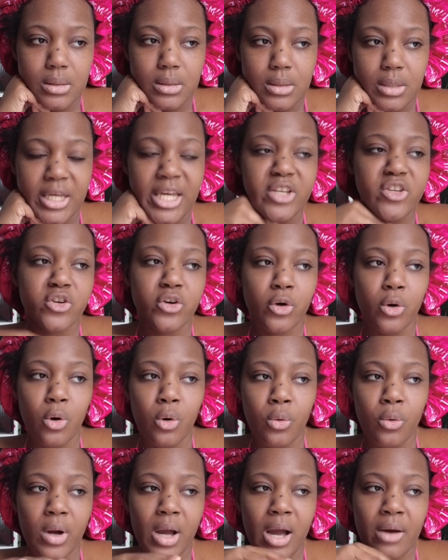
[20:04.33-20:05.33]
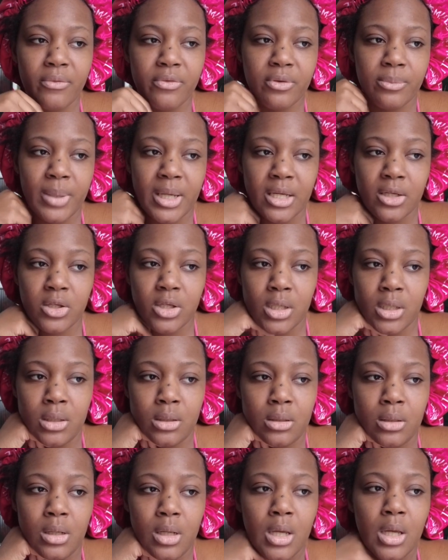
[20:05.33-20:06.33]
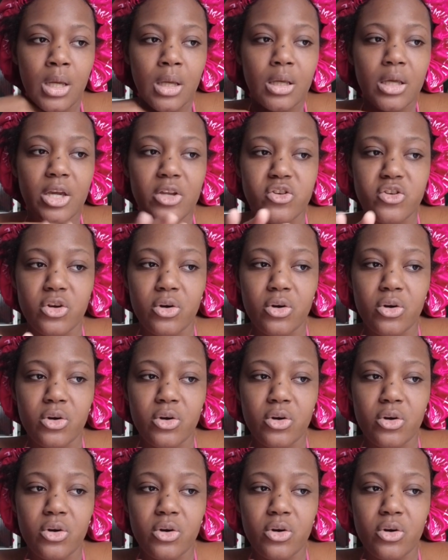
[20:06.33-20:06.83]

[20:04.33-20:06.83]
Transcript: get your own confirmation, get